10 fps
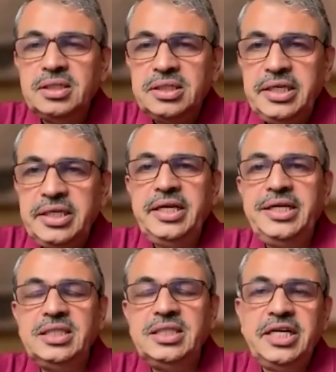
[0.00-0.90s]
DNA
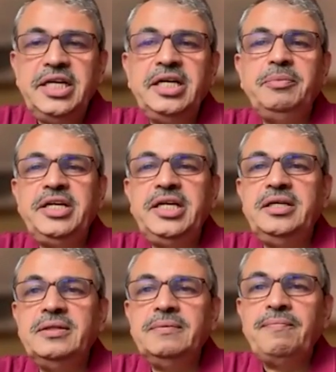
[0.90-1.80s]
is the genetic
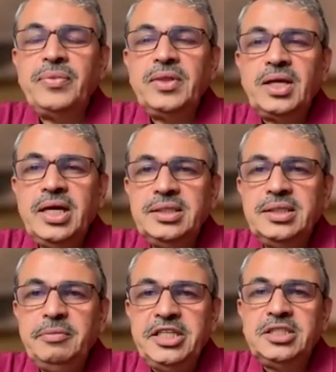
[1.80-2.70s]
material,
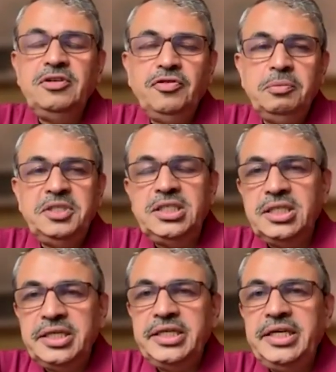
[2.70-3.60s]
and information in the
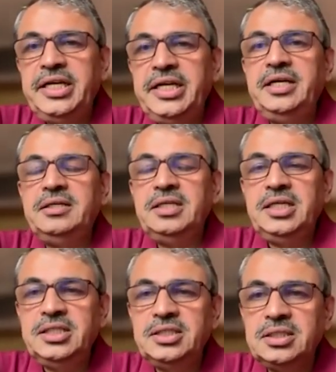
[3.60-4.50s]
DNA
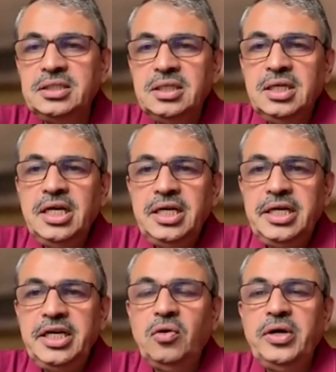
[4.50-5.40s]
is
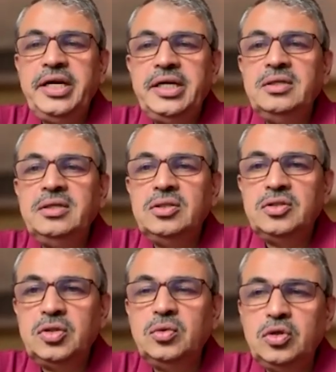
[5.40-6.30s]
decoded
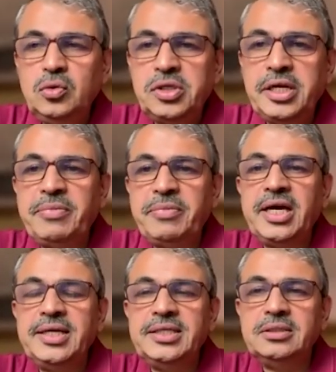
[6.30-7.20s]
through two-step
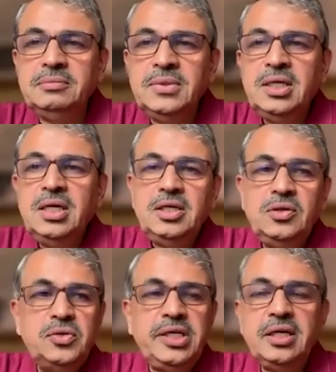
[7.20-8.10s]
mechanism
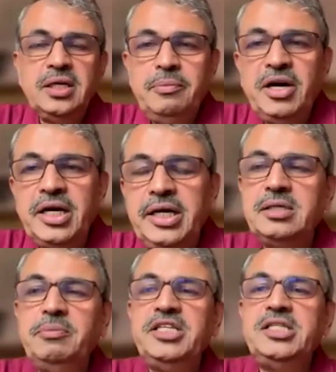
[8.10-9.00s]
using mRNA as a
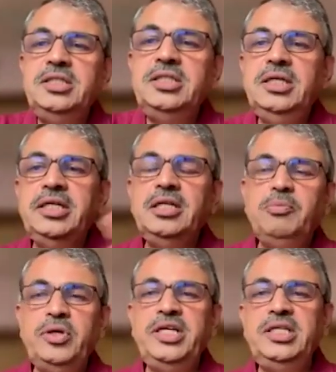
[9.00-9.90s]
messenger, and the
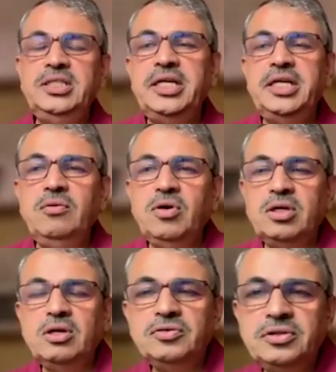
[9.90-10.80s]
protein is the real
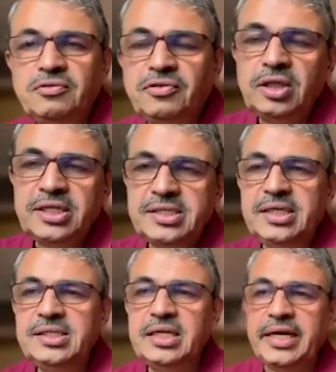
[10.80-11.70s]
workhorse of all the
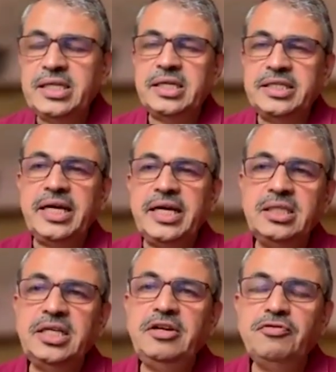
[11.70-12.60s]
cells, and that's exactly
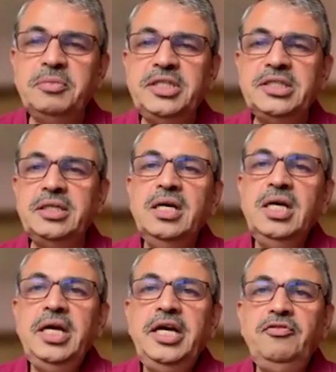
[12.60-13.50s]
the information.
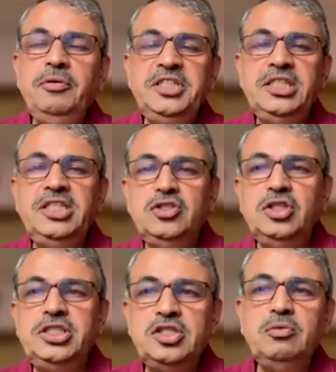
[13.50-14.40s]
Information is not
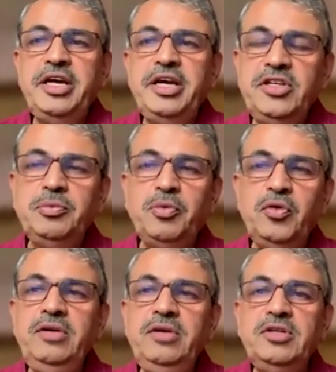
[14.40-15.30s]
just to make which
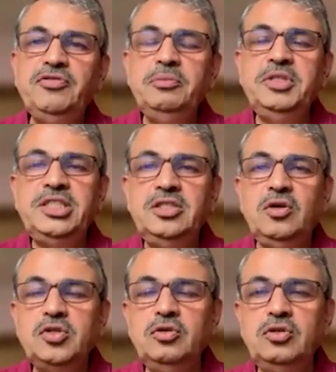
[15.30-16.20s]
protein, information is
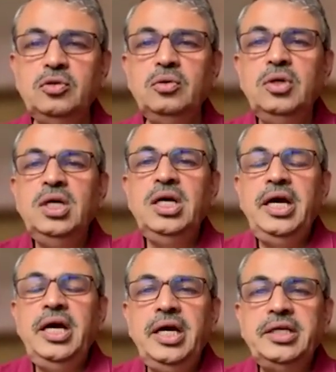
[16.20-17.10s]
also to
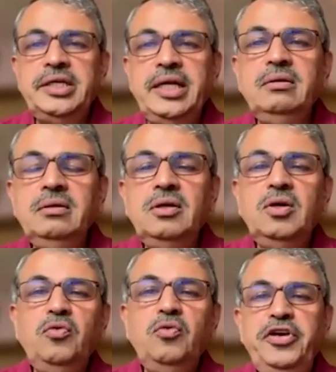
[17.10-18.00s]
tell
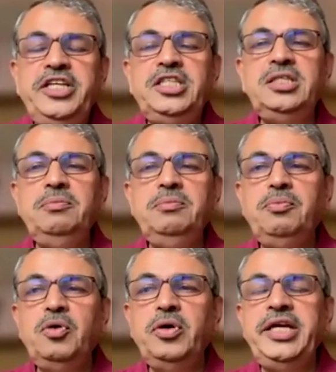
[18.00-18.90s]
which
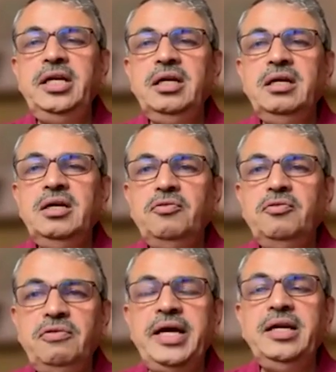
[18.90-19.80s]
protein,
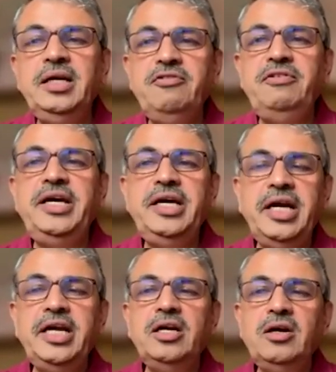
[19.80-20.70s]
when, where,
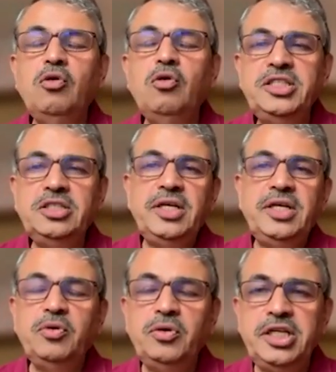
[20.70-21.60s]
and how much of that
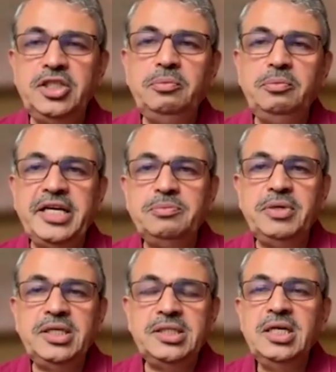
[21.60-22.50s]
protein should be
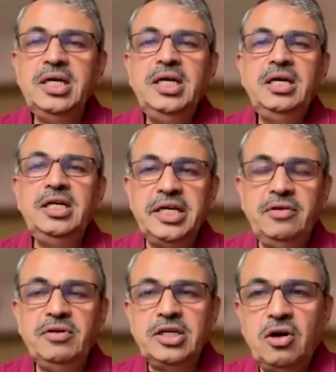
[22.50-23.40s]
expressed in a
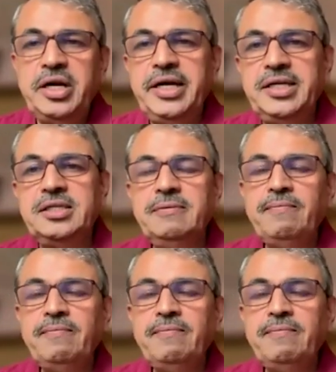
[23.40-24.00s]
given context.